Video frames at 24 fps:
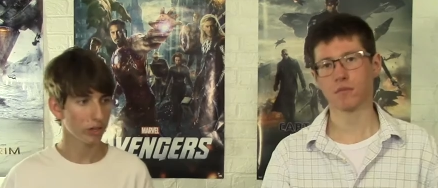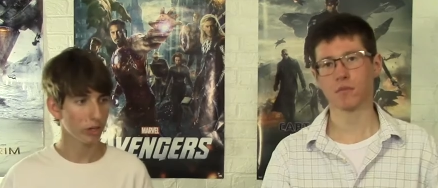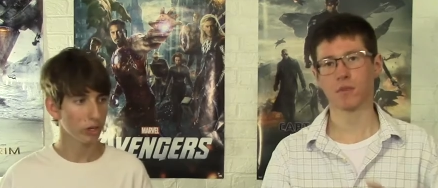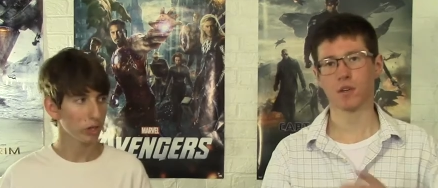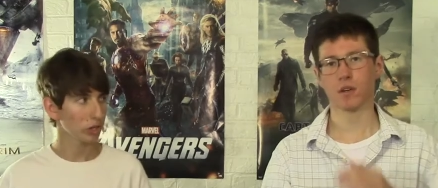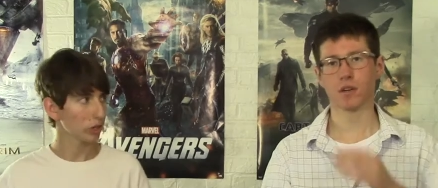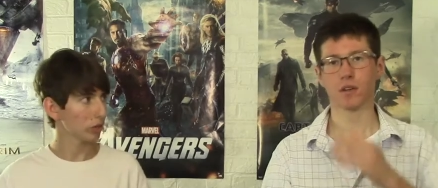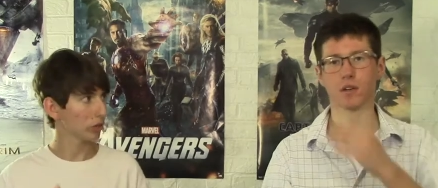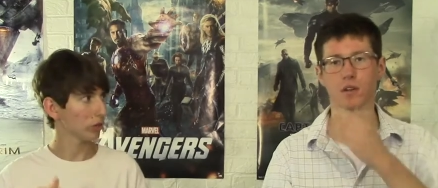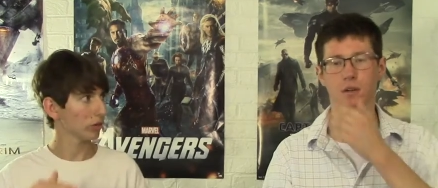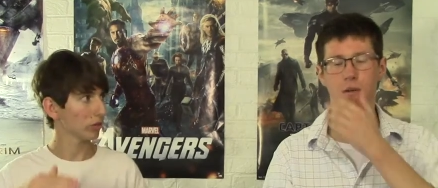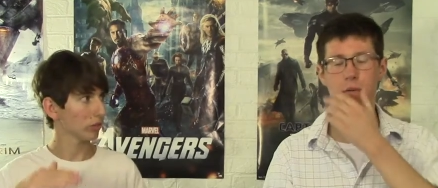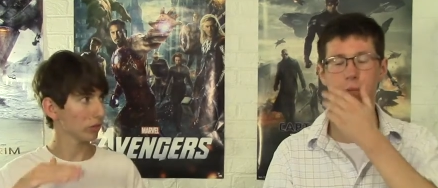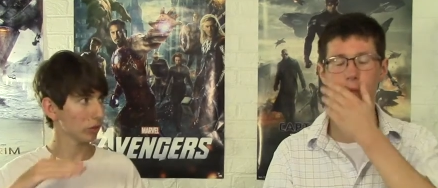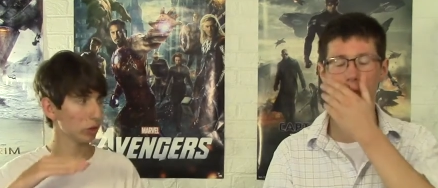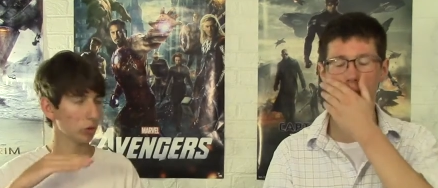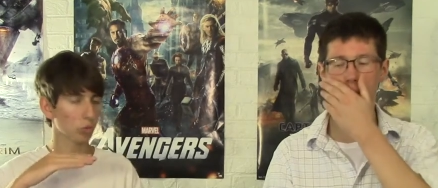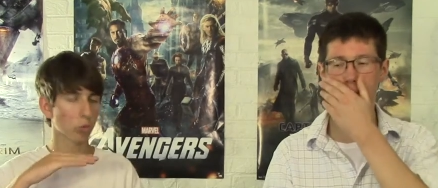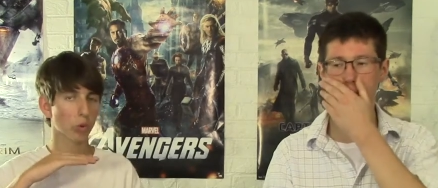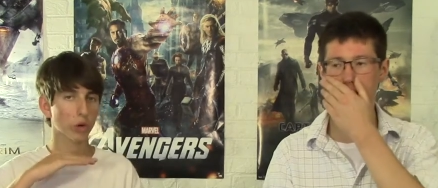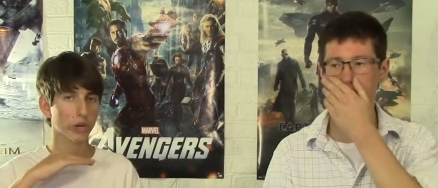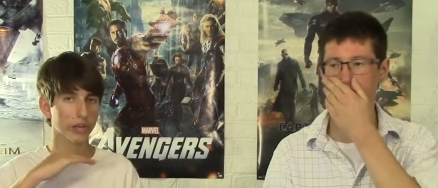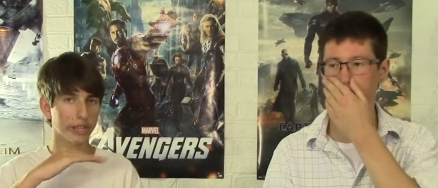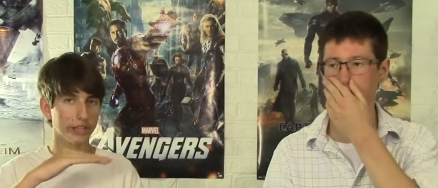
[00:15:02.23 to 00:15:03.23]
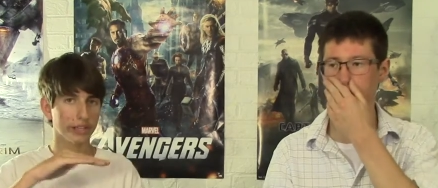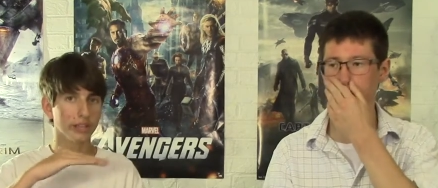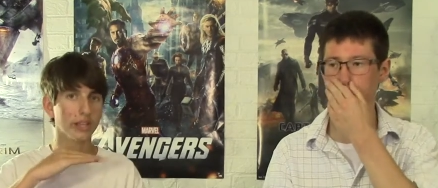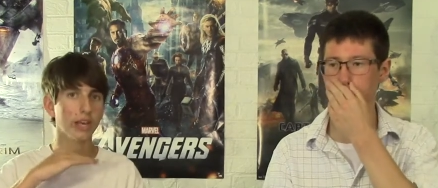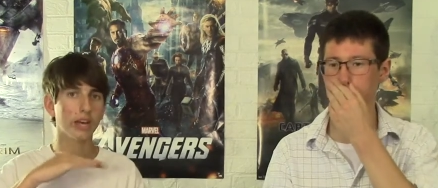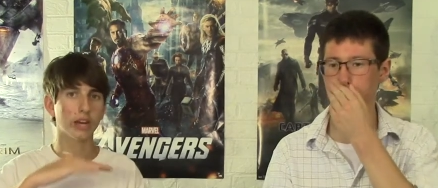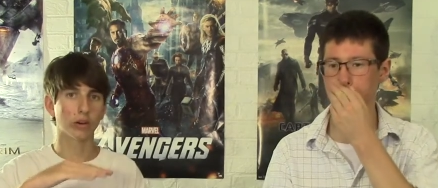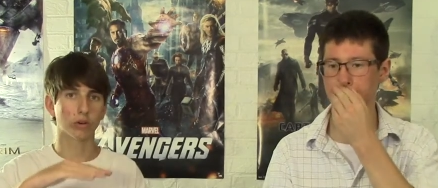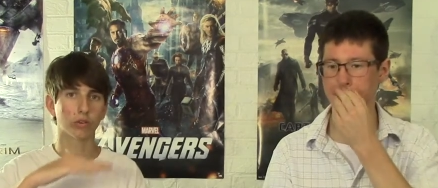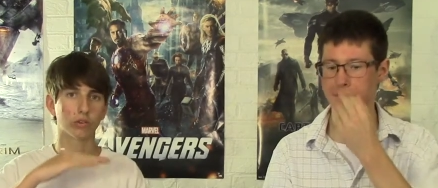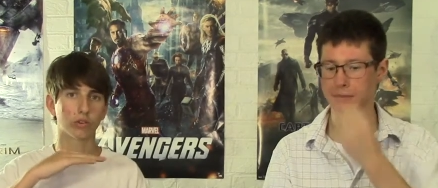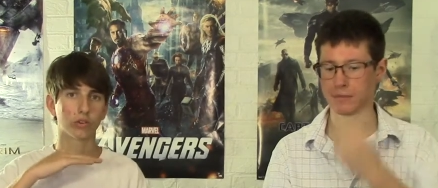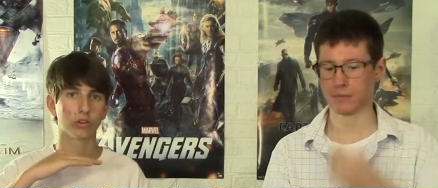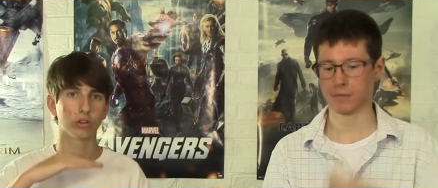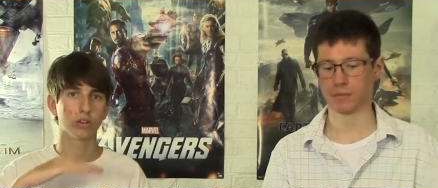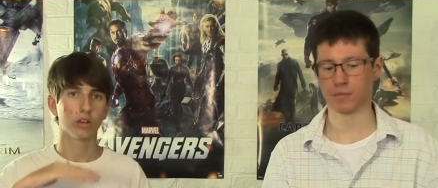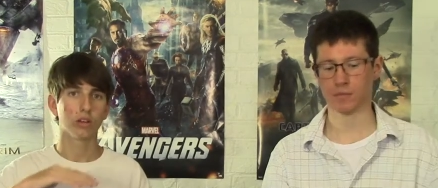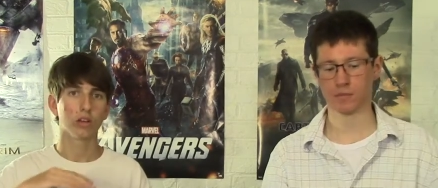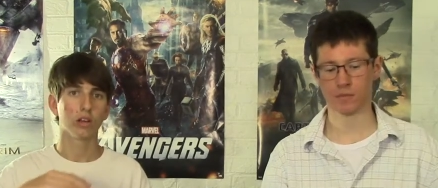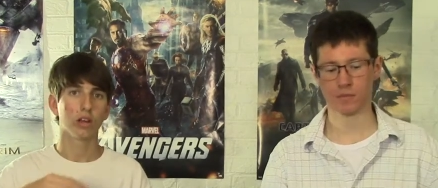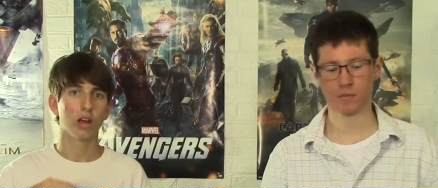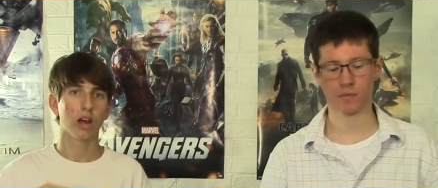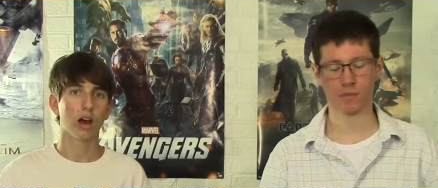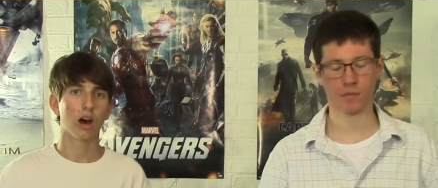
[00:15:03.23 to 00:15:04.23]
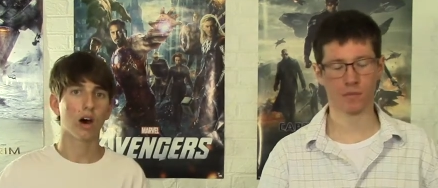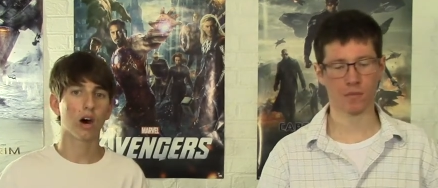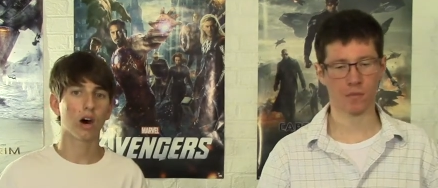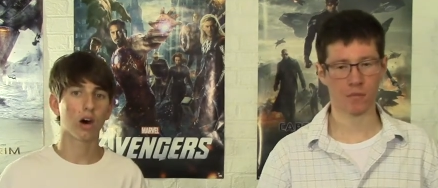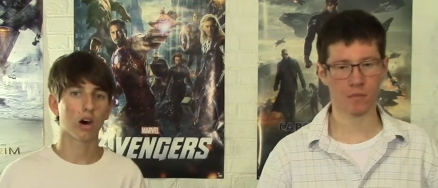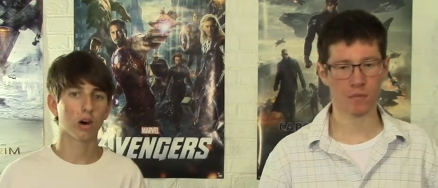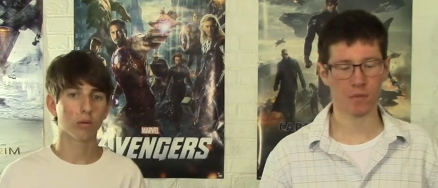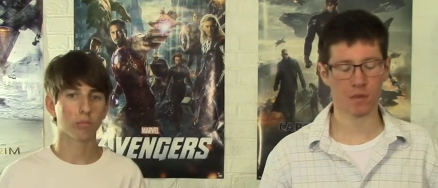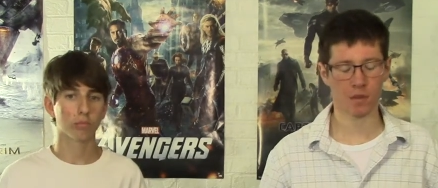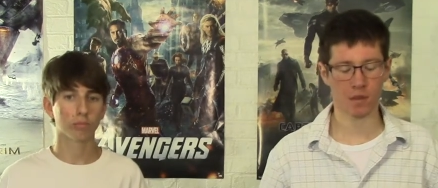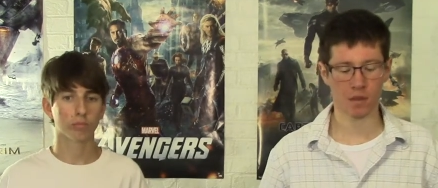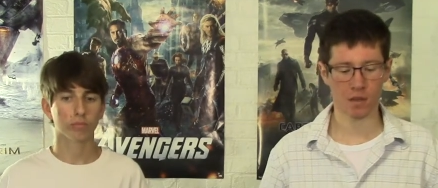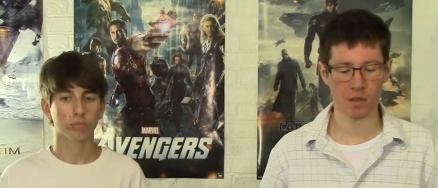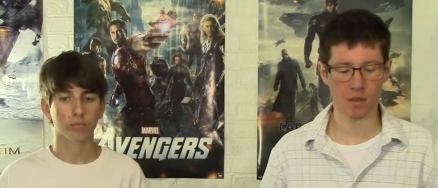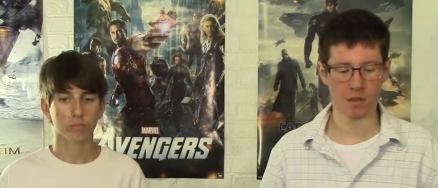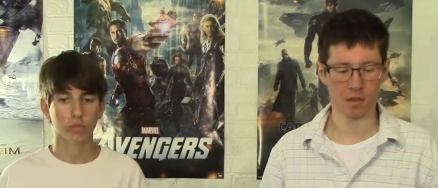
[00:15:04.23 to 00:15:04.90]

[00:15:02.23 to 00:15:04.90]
Speaker 1: Okay. You work in layers, um,